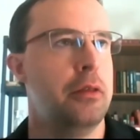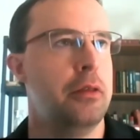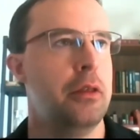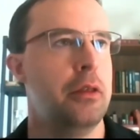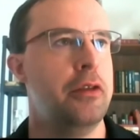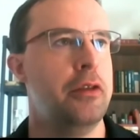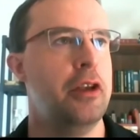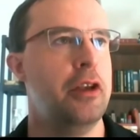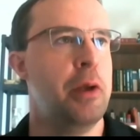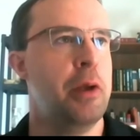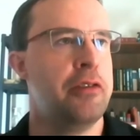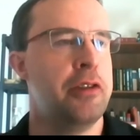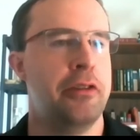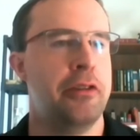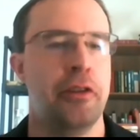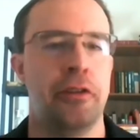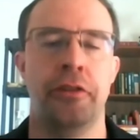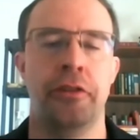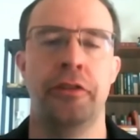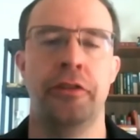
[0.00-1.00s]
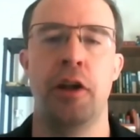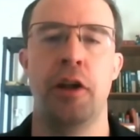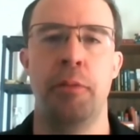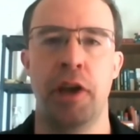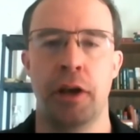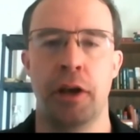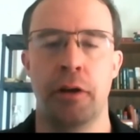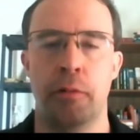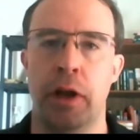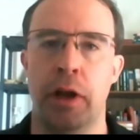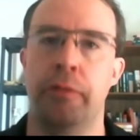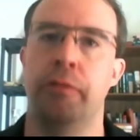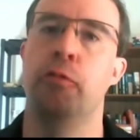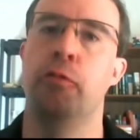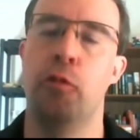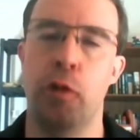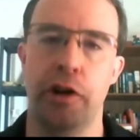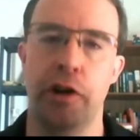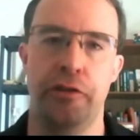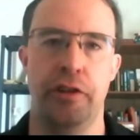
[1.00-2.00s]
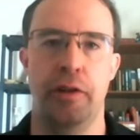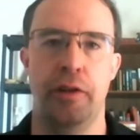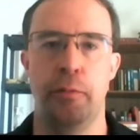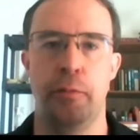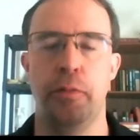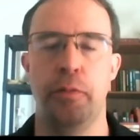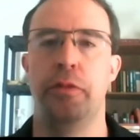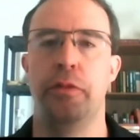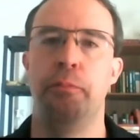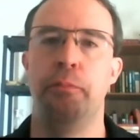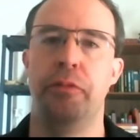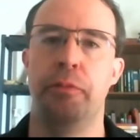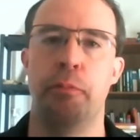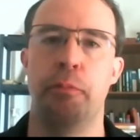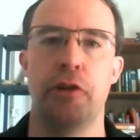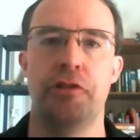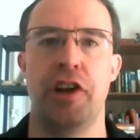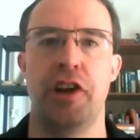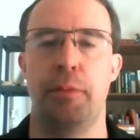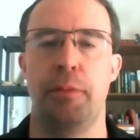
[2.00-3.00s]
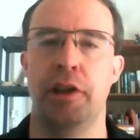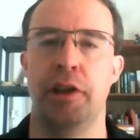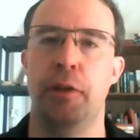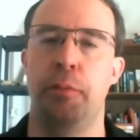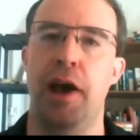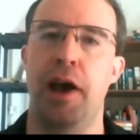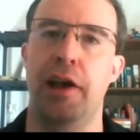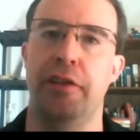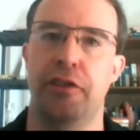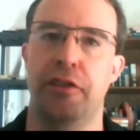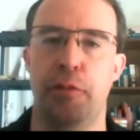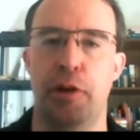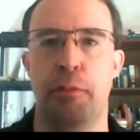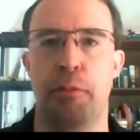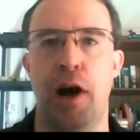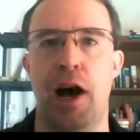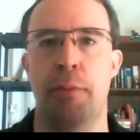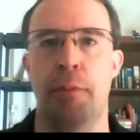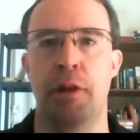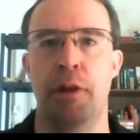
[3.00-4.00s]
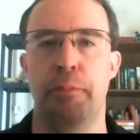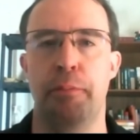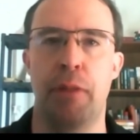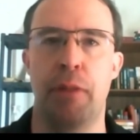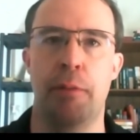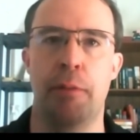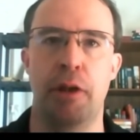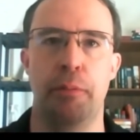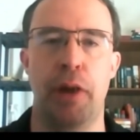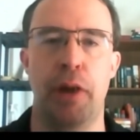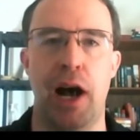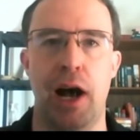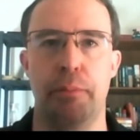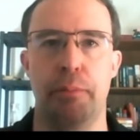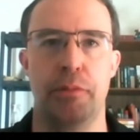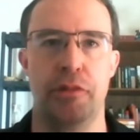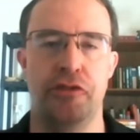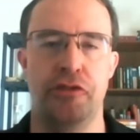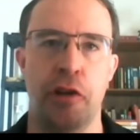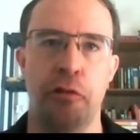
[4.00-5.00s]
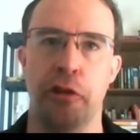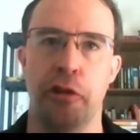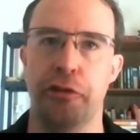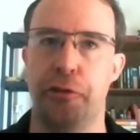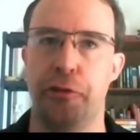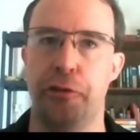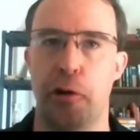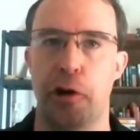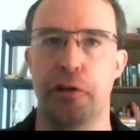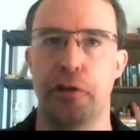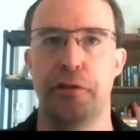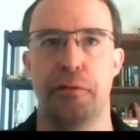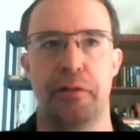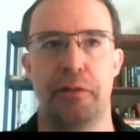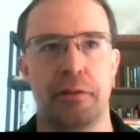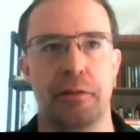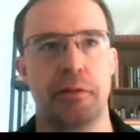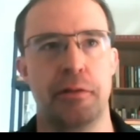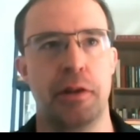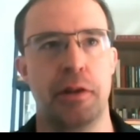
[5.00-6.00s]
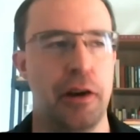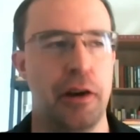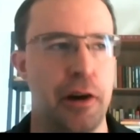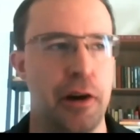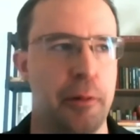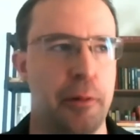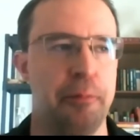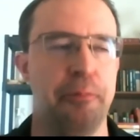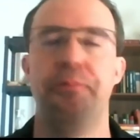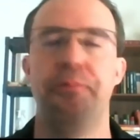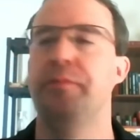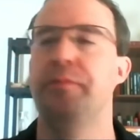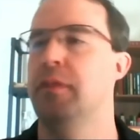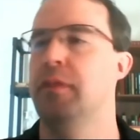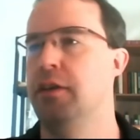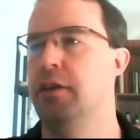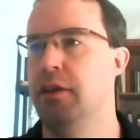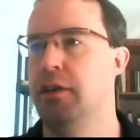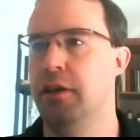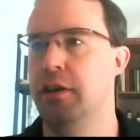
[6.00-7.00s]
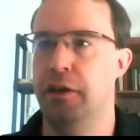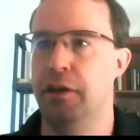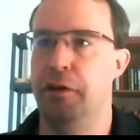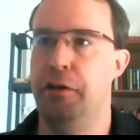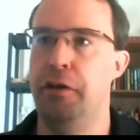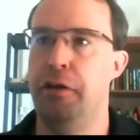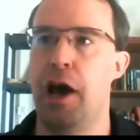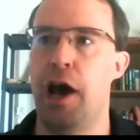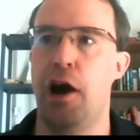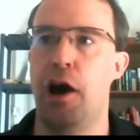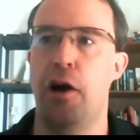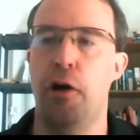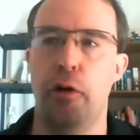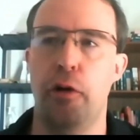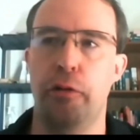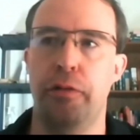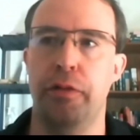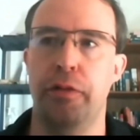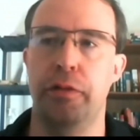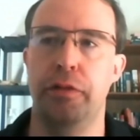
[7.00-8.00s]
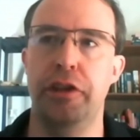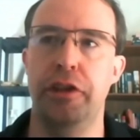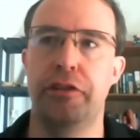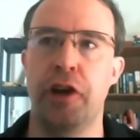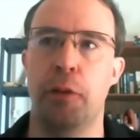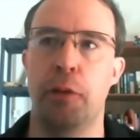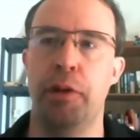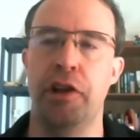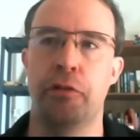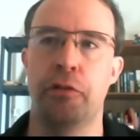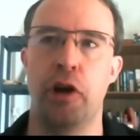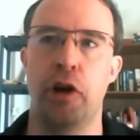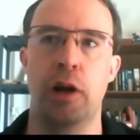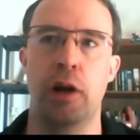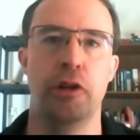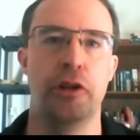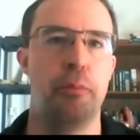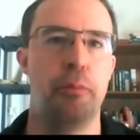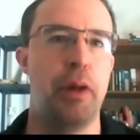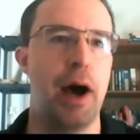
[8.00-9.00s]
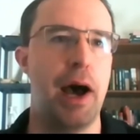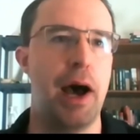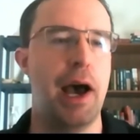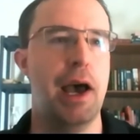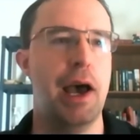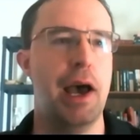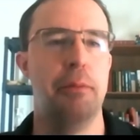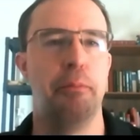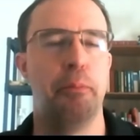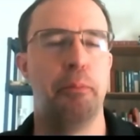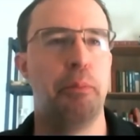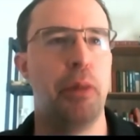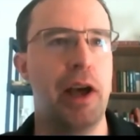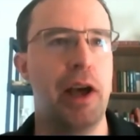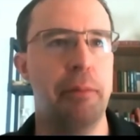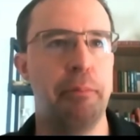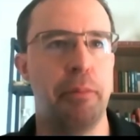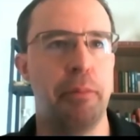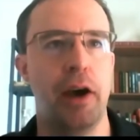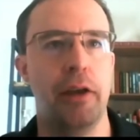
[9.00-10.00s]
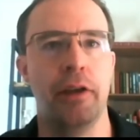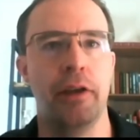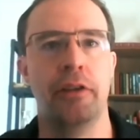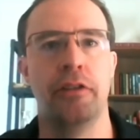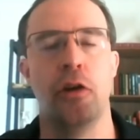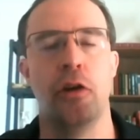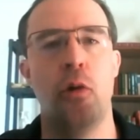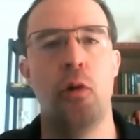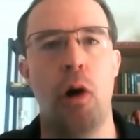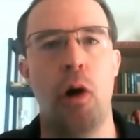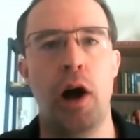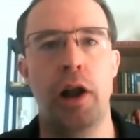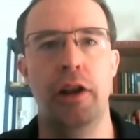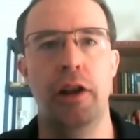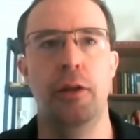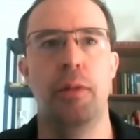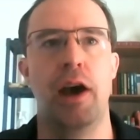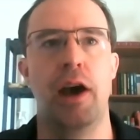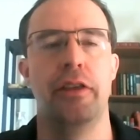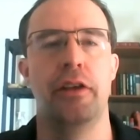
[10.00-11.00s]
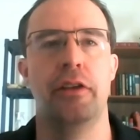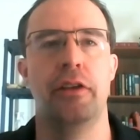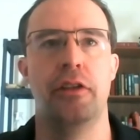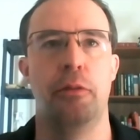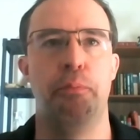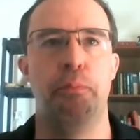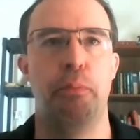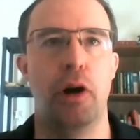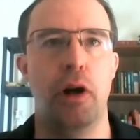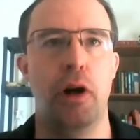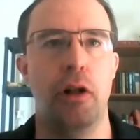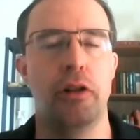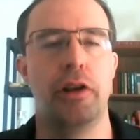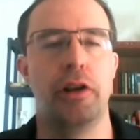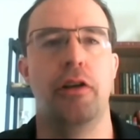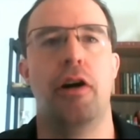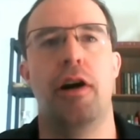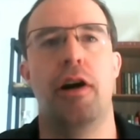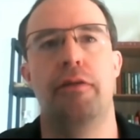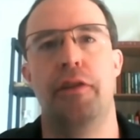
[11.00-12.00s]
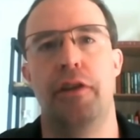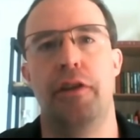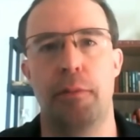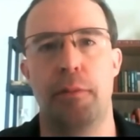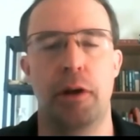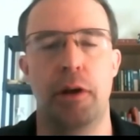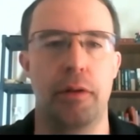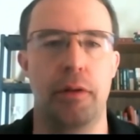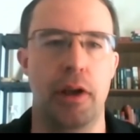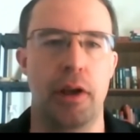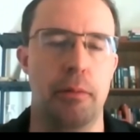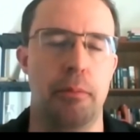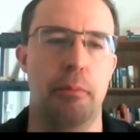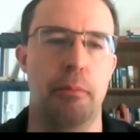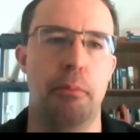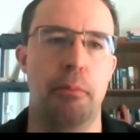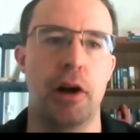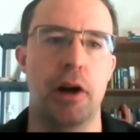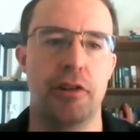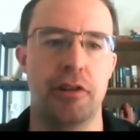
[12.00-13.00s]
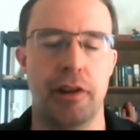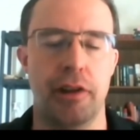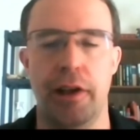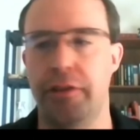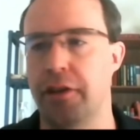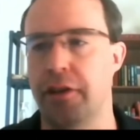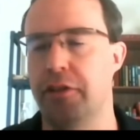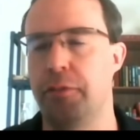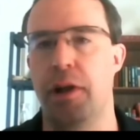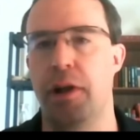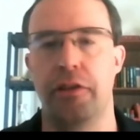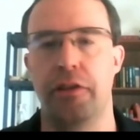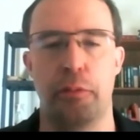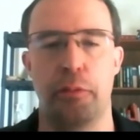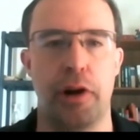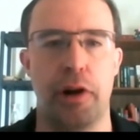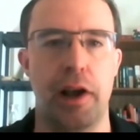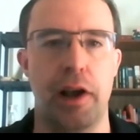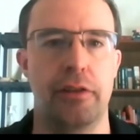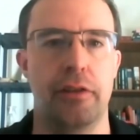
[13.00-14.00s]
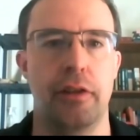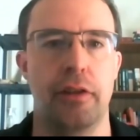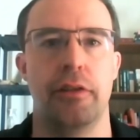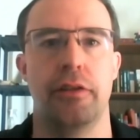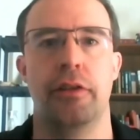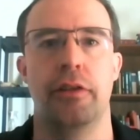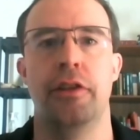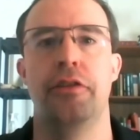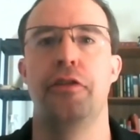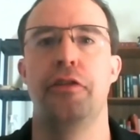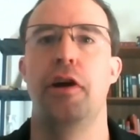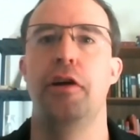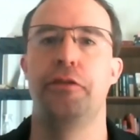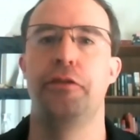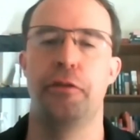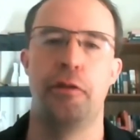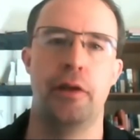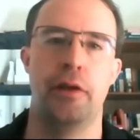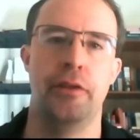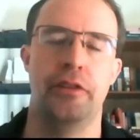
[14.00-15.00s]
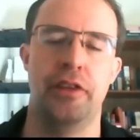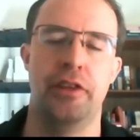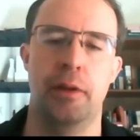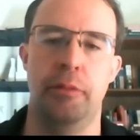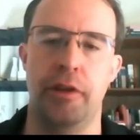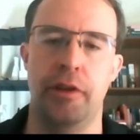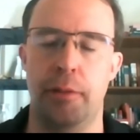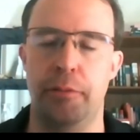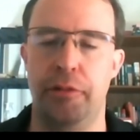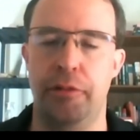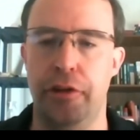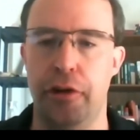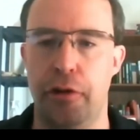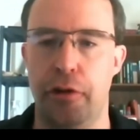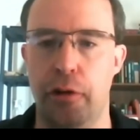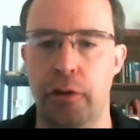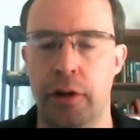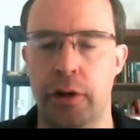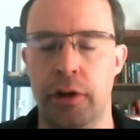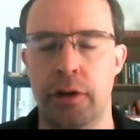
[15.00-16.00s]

these businesses instead of being which most shopping in the past have been mom and mom and pop general stores. Um, now these companies were able to buy, buy buy things in quantity, buy things in bulk, and offer them at, at much less expensive prices. And this is also around the same time too,